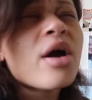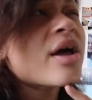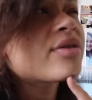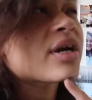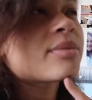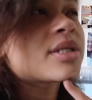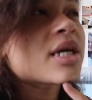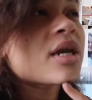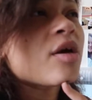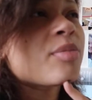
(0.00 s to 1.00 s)
or I don't think I'm
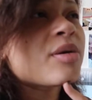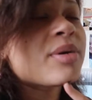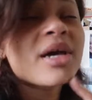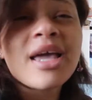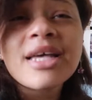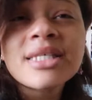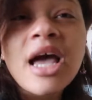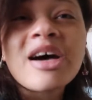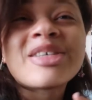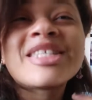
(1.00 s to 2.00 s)
staying in Airbnb, a guest
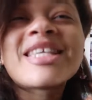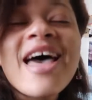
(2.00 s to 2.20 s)
house.